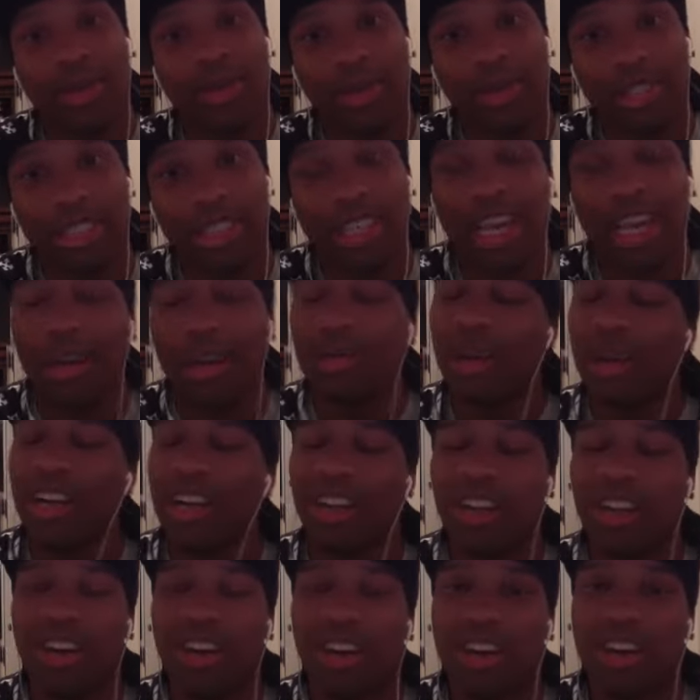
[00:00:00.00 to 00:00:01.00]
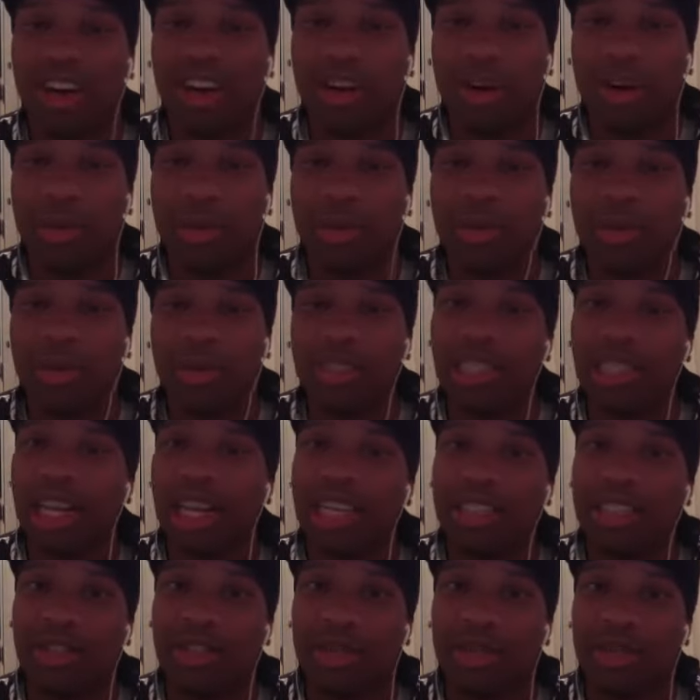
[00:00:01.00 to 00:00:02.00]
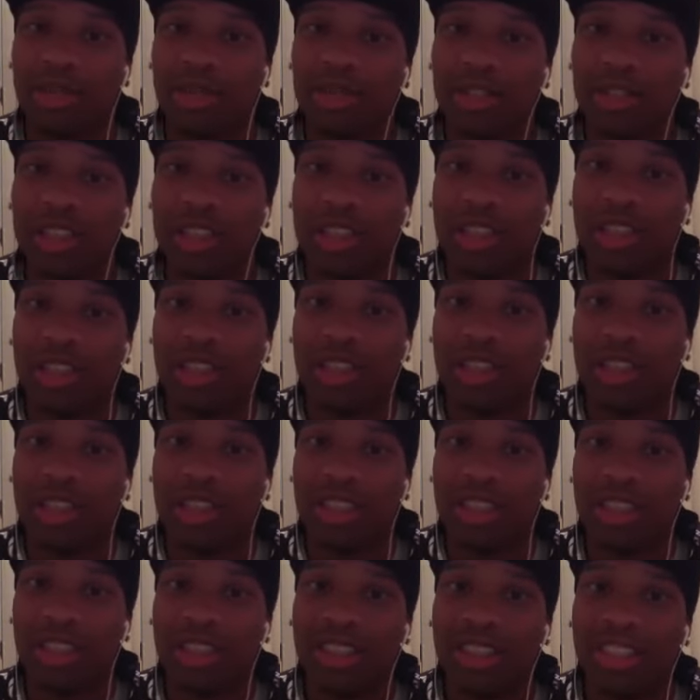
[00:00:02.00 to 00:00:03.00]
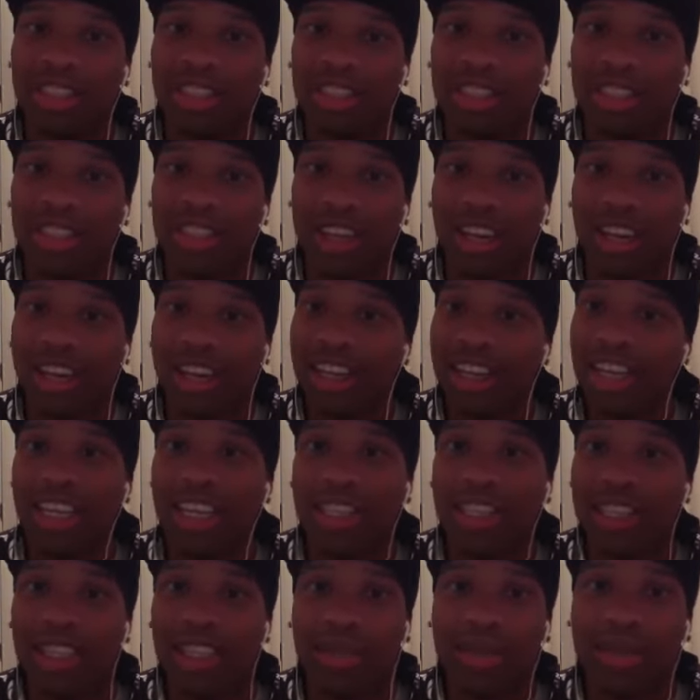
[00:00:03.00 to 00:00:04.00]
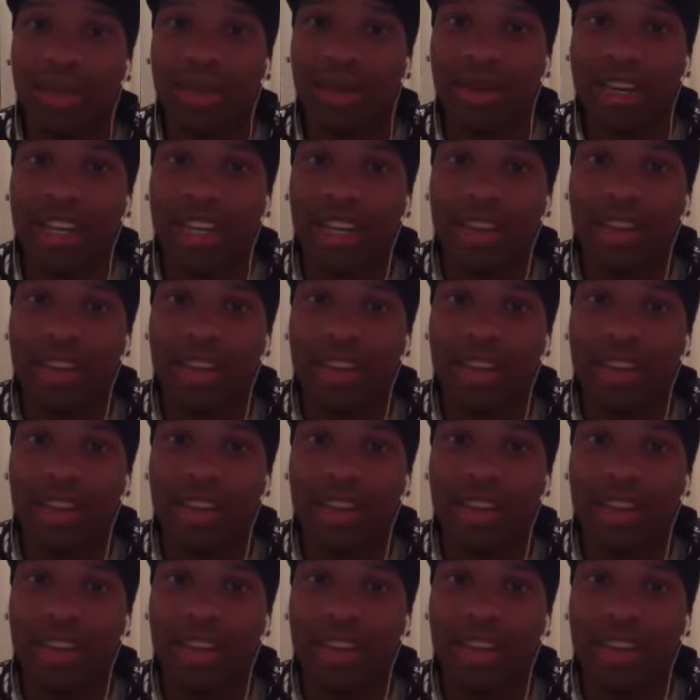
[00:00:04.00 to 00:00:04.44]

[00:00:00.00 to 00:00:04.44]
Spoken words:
Was not Ride Along. What's the Ice Cube movie? I can't even think of it right now.